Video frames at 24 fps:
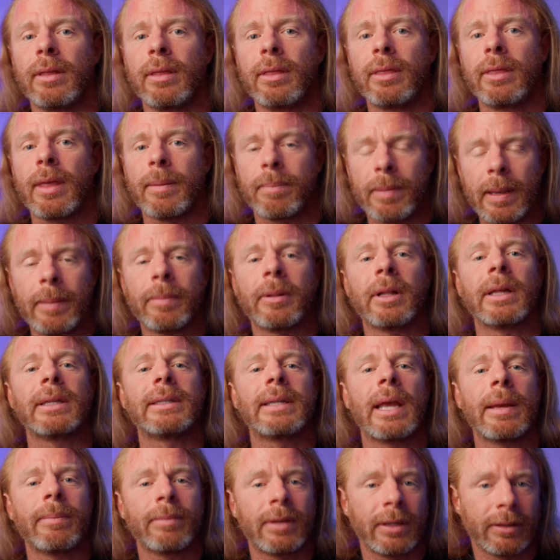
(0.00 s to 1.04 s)
that people
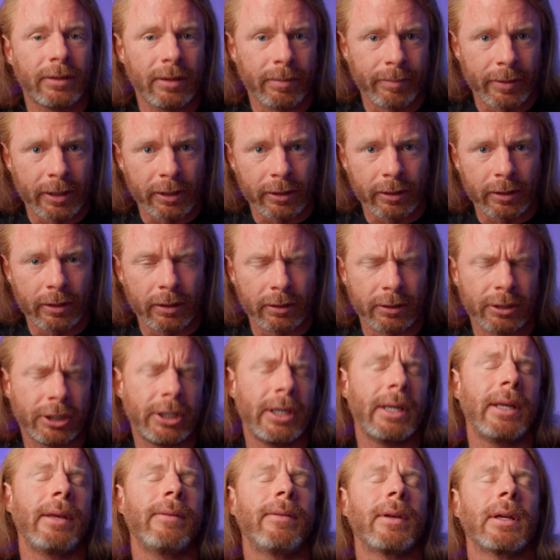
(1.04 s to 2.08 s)
attempted to murder her.
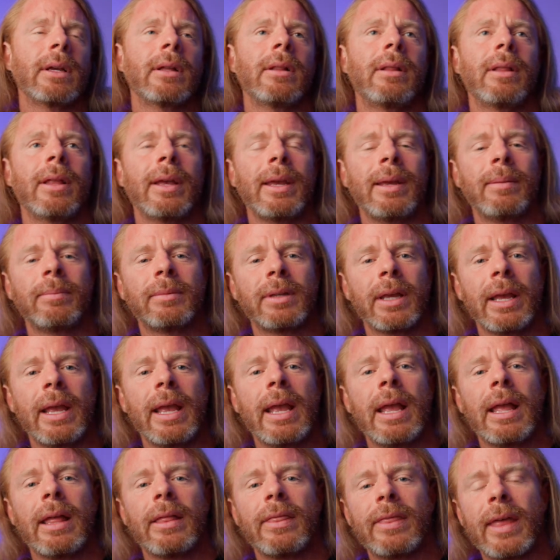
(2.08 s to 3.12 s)
She even claimed
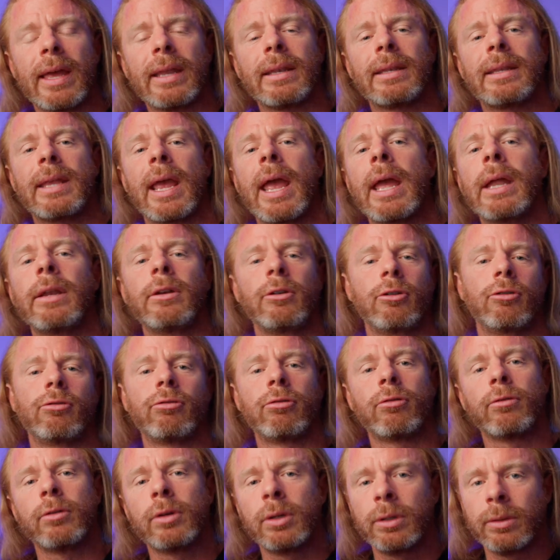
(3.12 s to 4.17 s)
that Ted
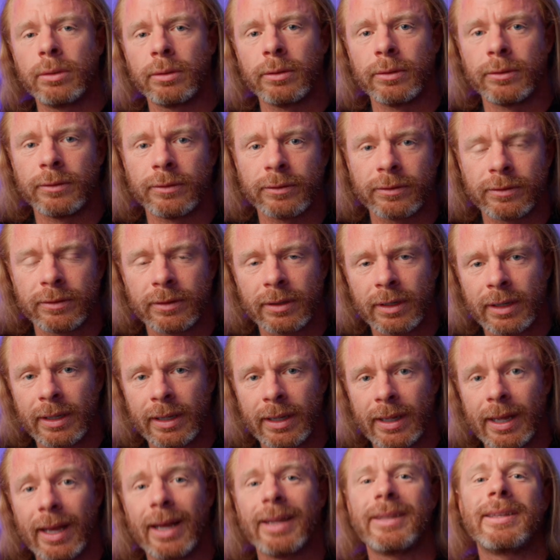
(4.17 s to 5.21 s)
Cruz
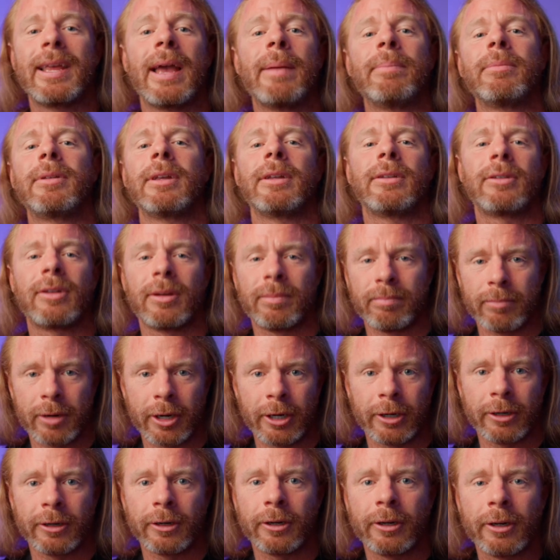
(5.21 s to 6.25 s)
attempted to
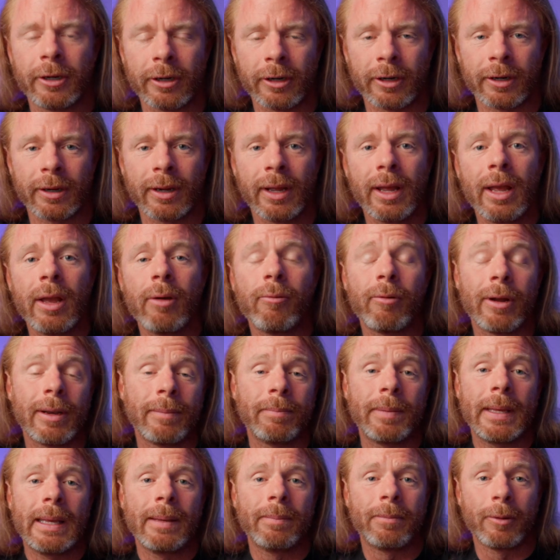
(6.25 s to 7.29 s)
murder her
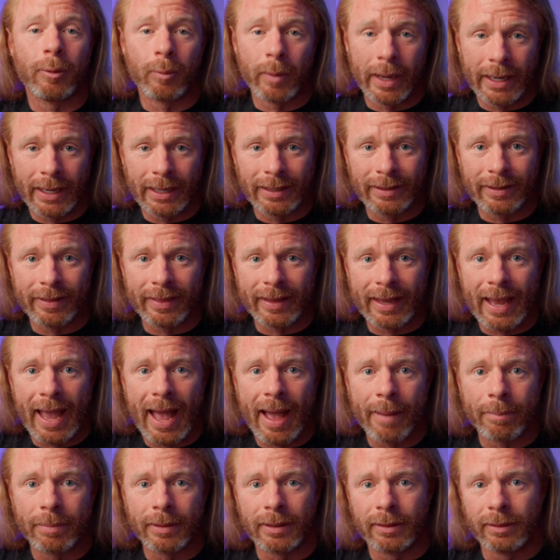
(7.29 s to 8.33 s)
when people went into the
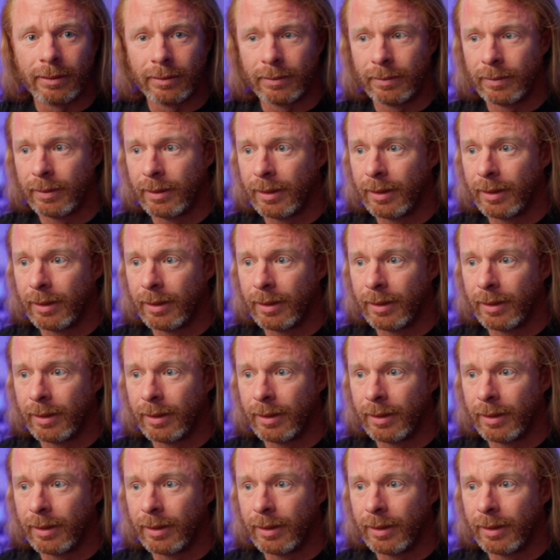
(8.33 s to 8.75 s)
Capitol.